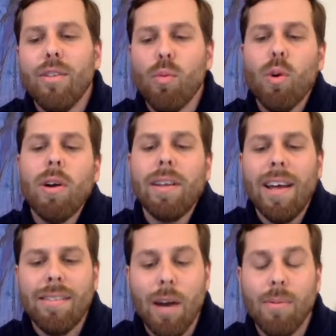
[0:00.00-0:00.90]
the work
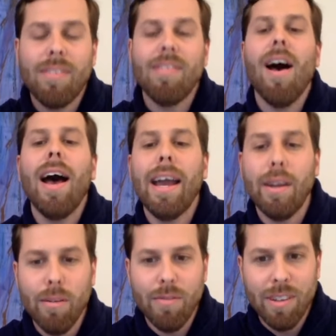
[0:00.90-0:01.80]
that's
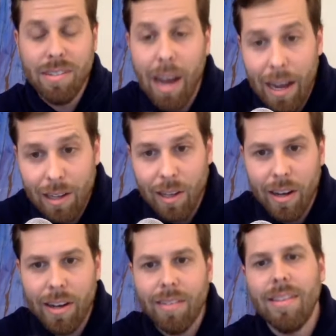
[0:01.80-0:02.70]
outside of the
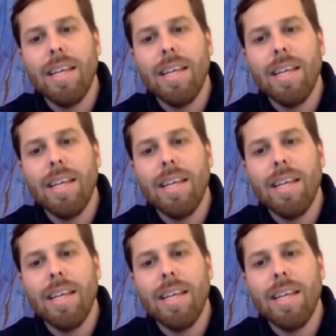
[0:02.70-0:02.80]
dialogues,